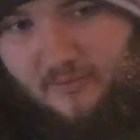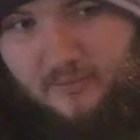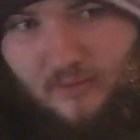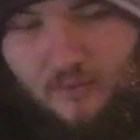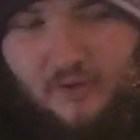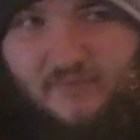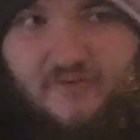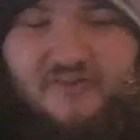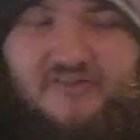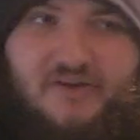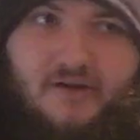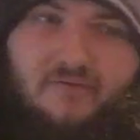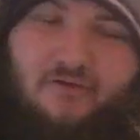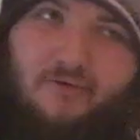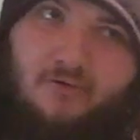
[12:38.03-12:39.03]
But we'll have to
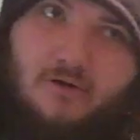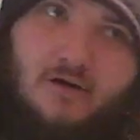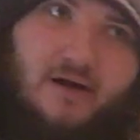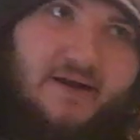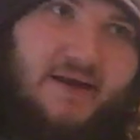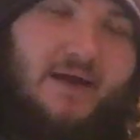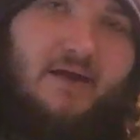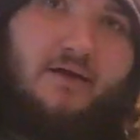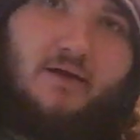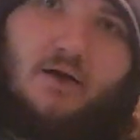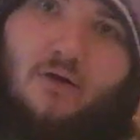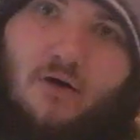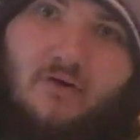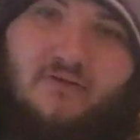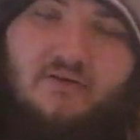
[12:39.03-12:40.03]
see. If The Rock can't
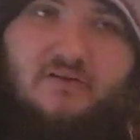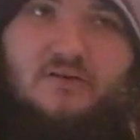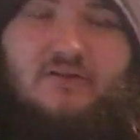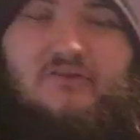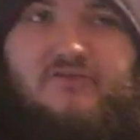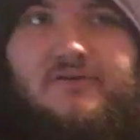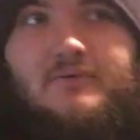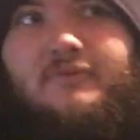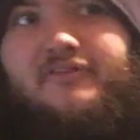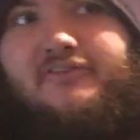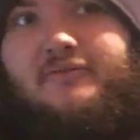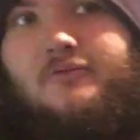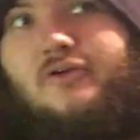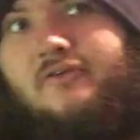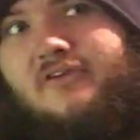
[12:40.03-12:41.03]
go, obviously he's filming
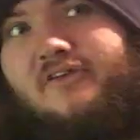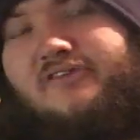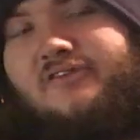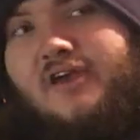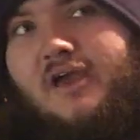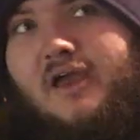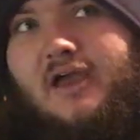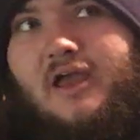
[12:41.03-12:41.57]
some movies.